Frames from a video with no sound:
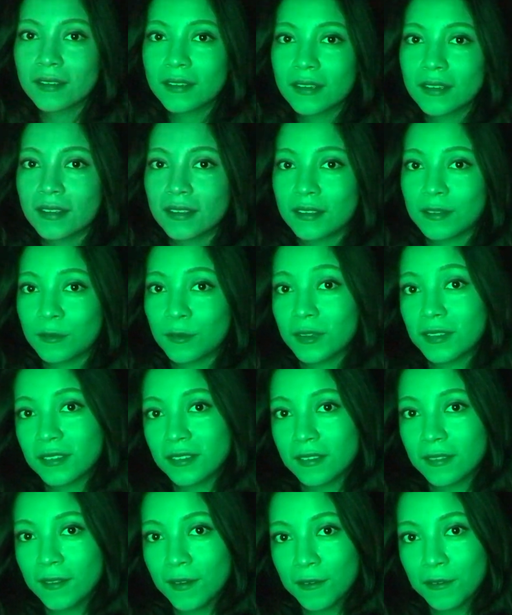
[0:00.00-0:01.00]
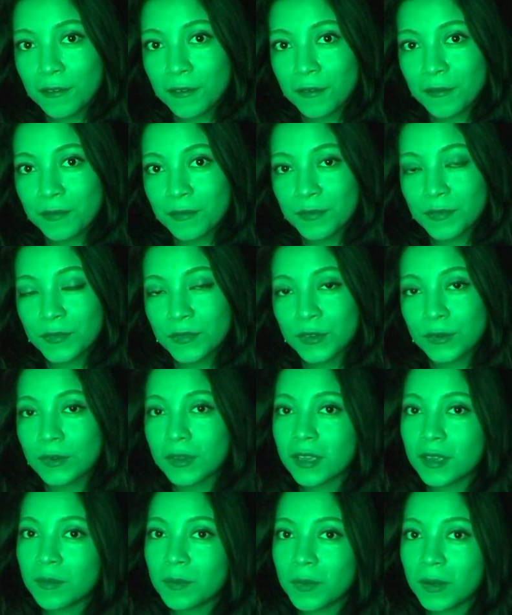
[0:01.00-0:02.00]
And it was enough to
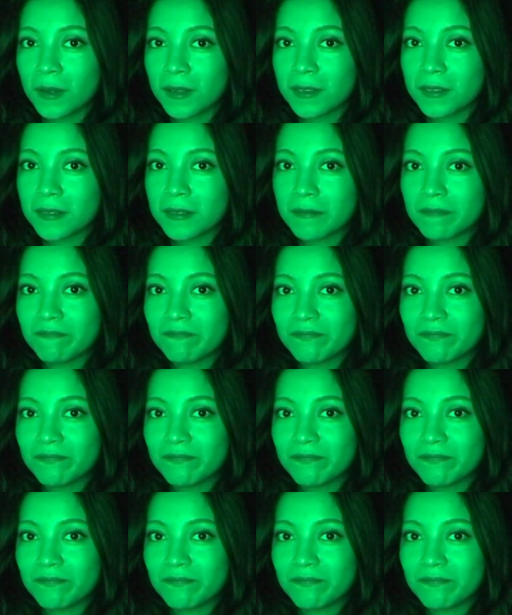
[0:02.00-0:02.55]
keep us